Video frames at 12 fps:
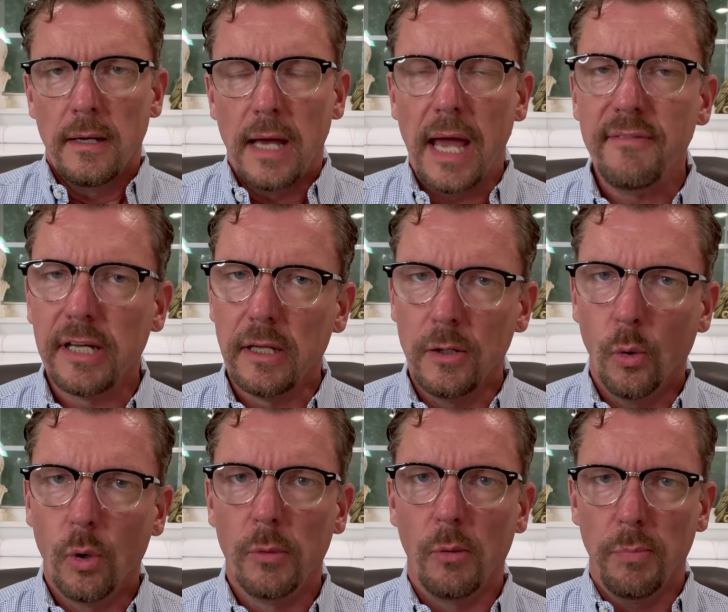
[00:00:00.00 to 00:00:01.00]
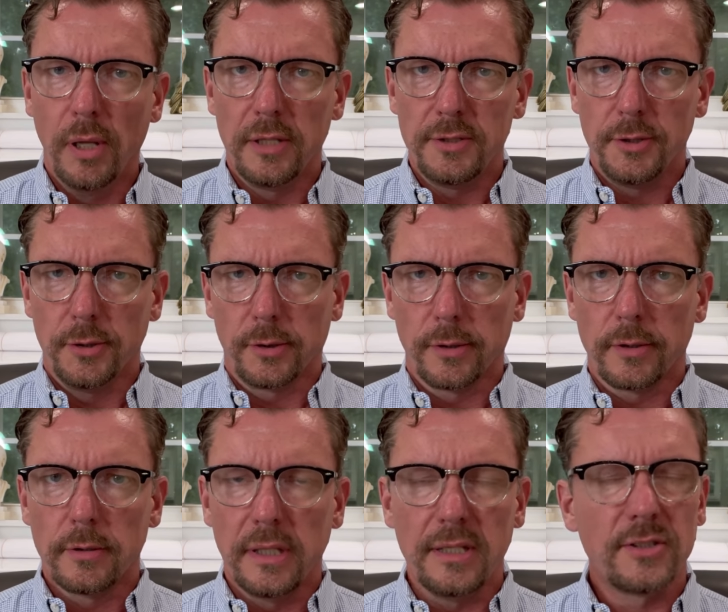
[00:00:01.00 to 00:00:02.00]
Having a normal blood sugar
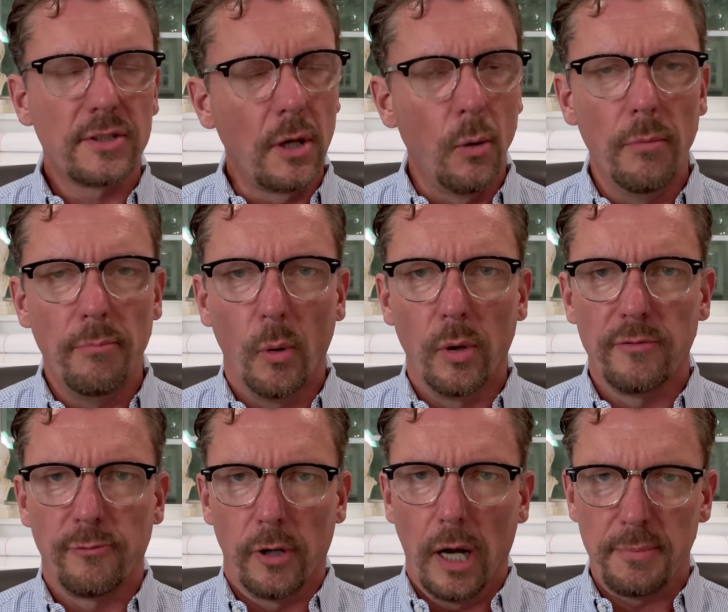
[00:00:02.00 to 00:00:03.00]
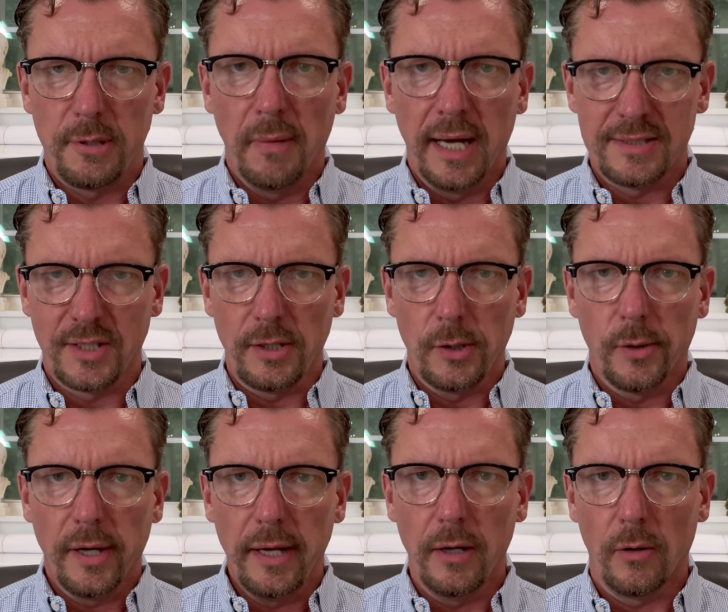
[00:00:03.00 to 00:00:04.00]
is so important for optimizing your
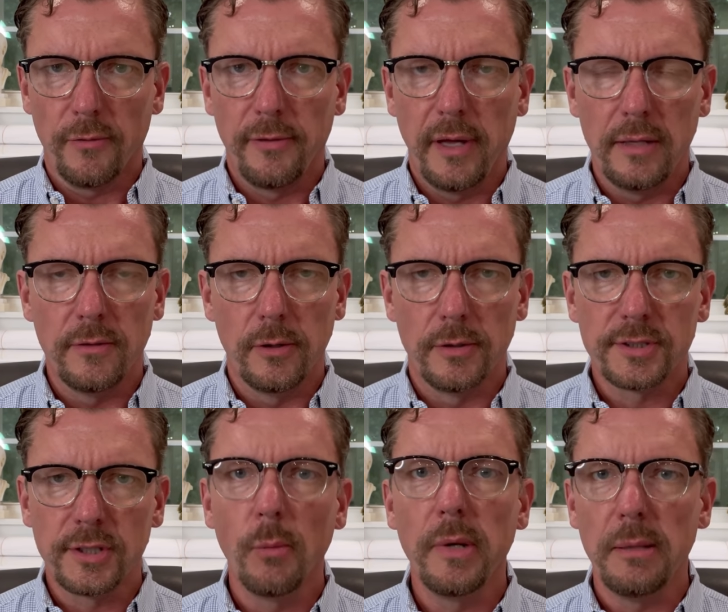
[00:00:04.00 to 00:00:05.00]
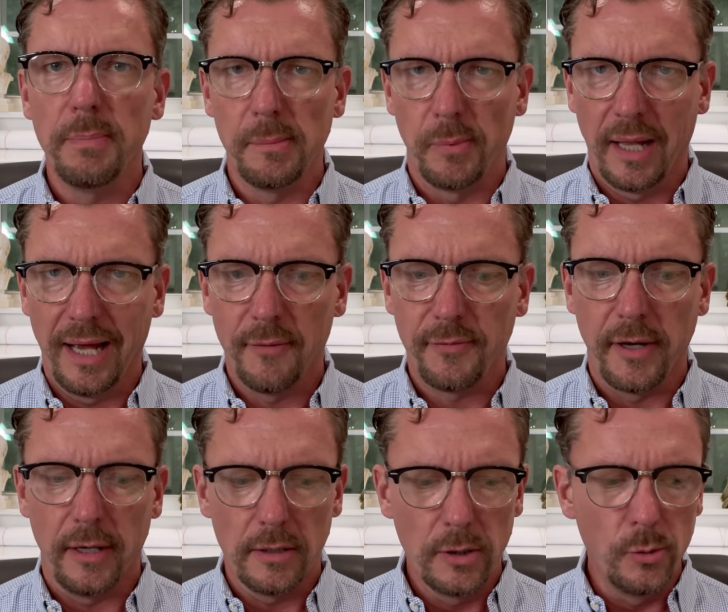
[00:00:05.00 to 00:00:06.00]
health. And there are so many people out
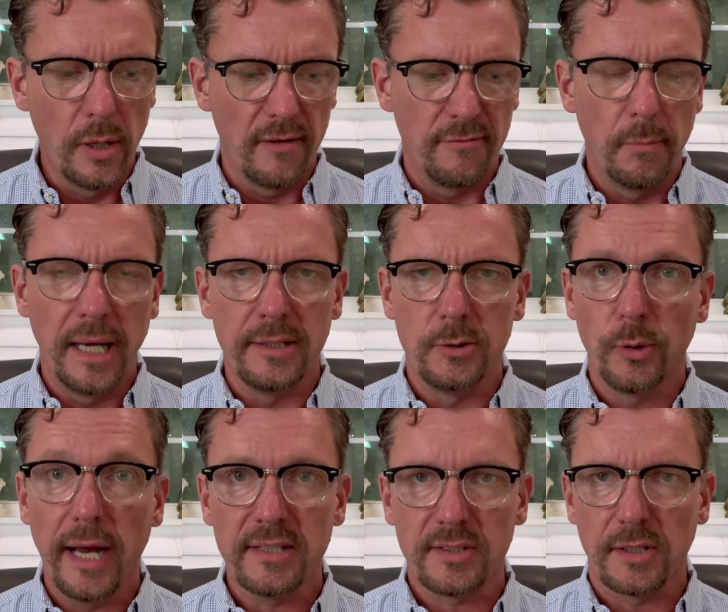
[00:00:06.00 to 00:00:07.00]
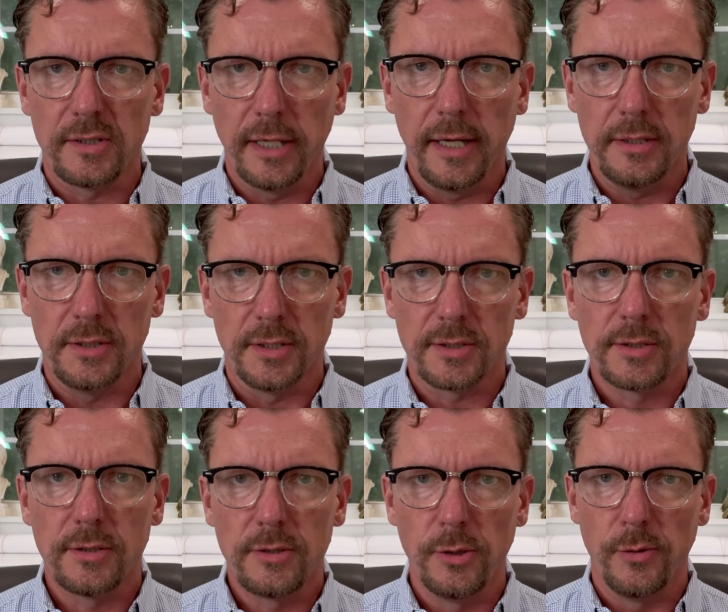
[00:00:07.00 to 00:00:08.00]
there who have made drastic changes
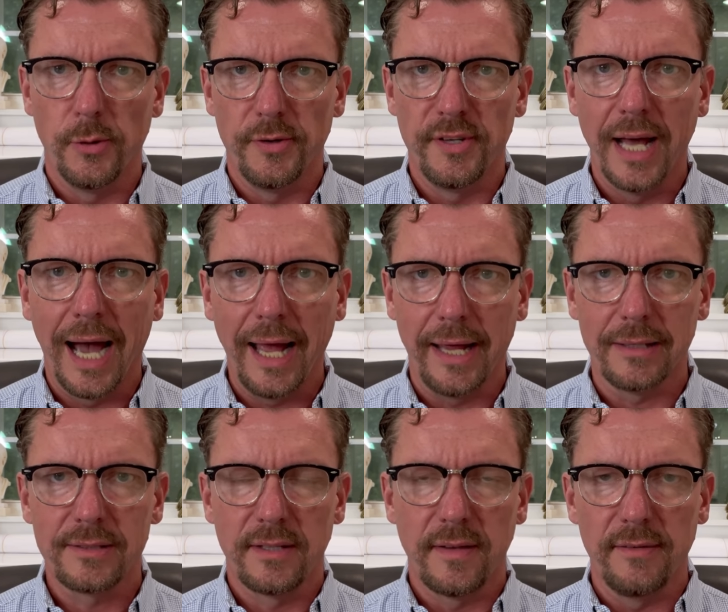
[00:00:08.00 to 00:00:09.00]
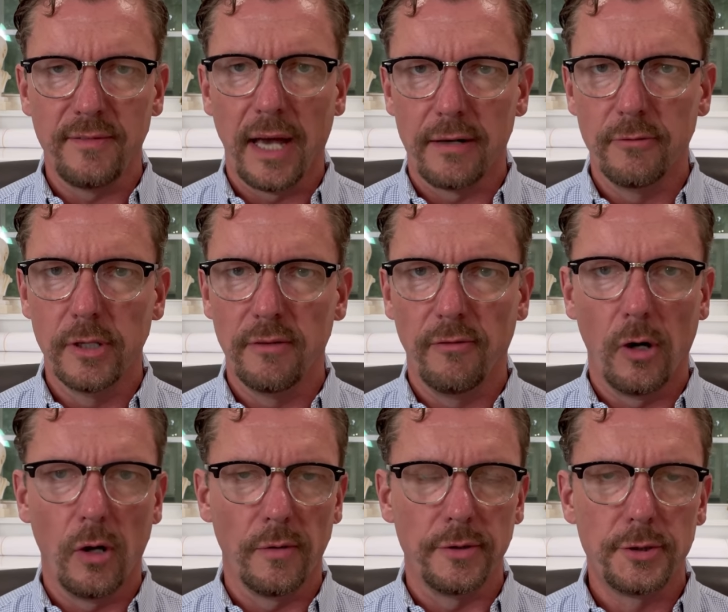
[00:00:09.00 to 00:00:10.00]
to their diet. They've gotten rid of
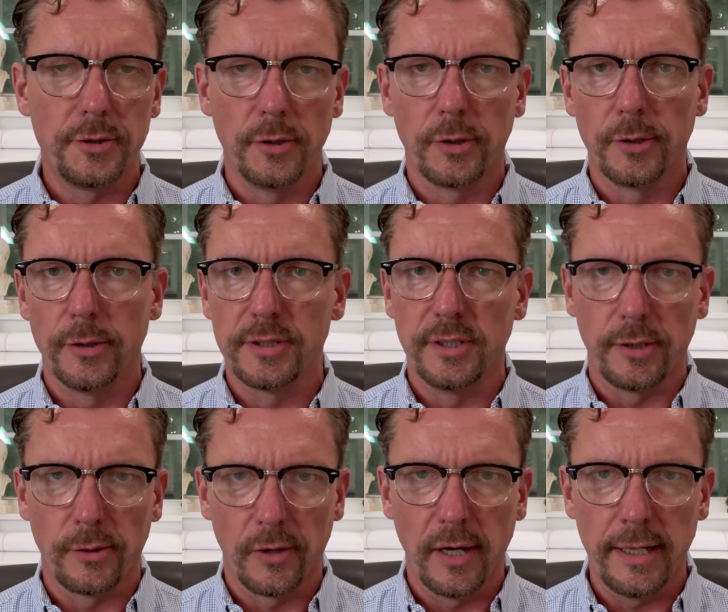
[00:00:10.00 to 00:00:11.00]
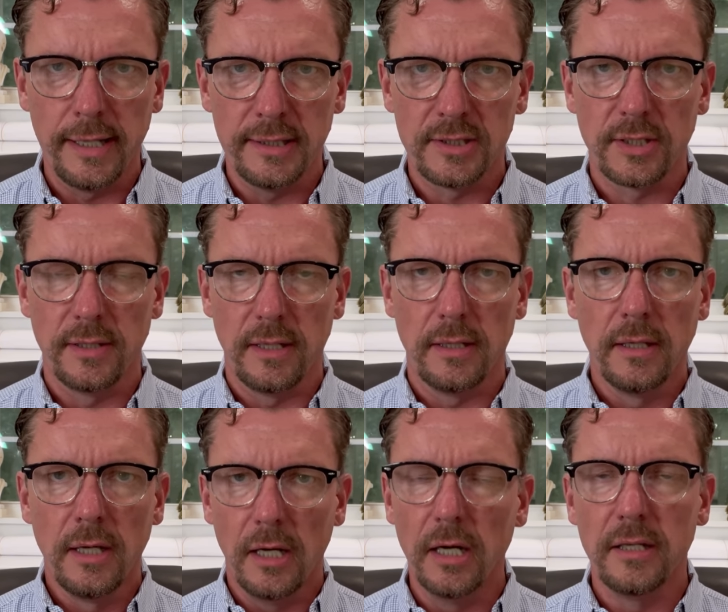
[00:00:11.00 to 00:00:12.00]
all the sugars and the grains and the
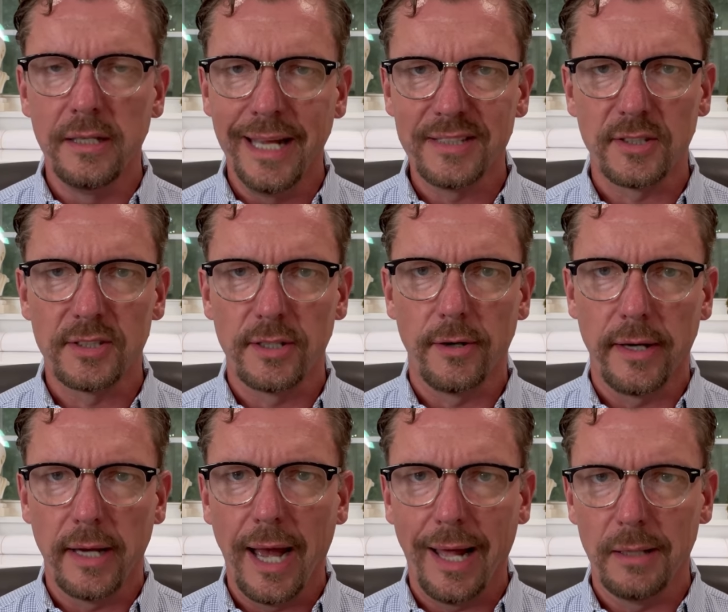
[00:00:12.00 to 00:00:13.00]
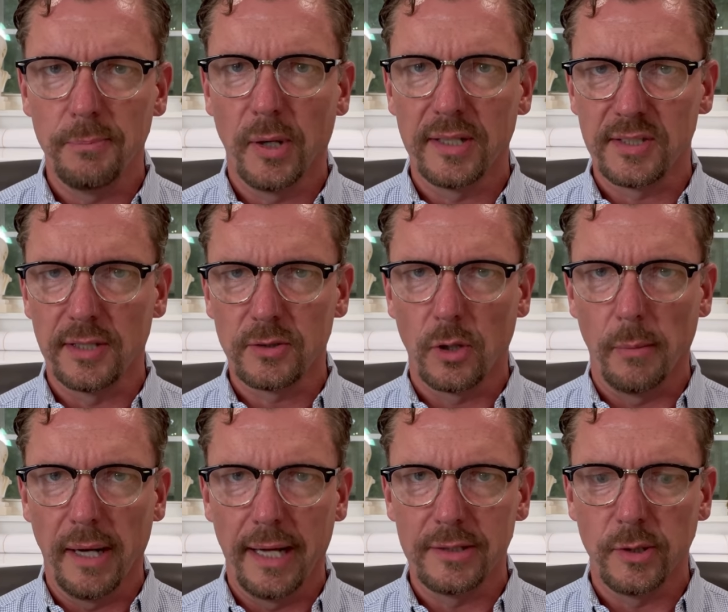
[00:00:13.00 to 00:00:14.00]
unnecessary highly processed
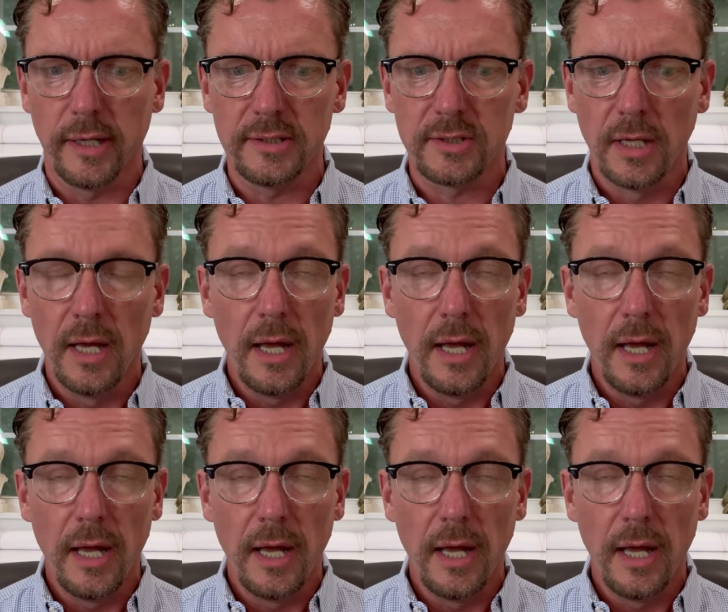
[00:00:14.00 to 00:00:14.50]
carbohydrates.